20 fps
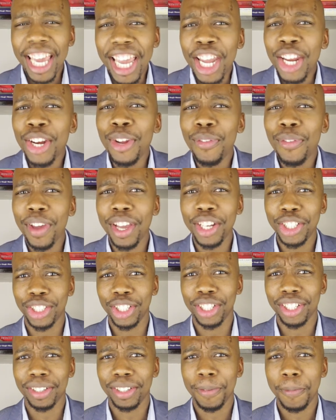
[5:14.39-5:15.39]

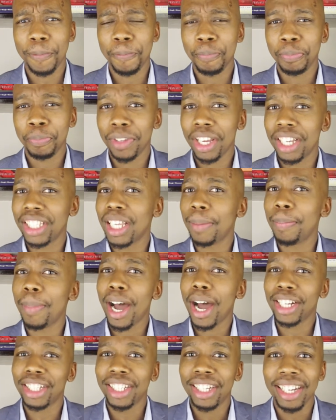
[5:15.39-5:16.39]
Innovation is
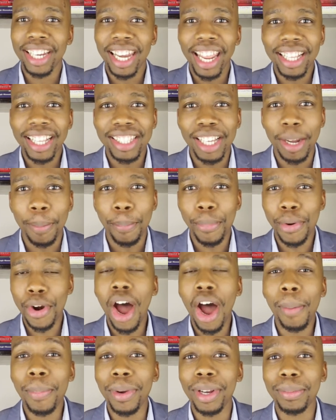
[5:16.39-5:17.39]
about connecting
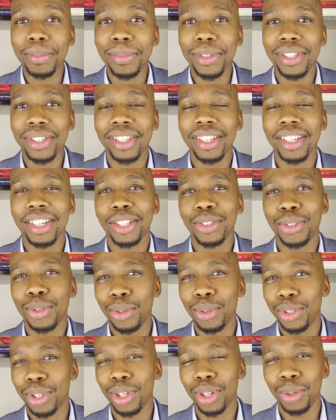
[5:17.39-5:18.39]
problems to
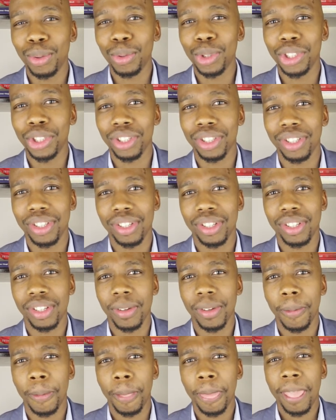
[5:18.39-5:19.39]
solutions.
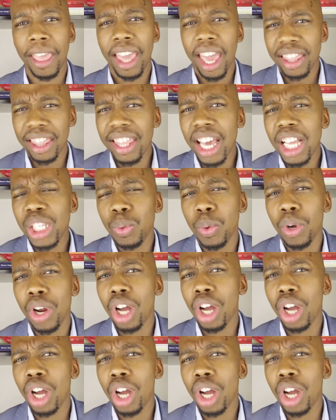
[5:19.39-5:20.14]
And that's what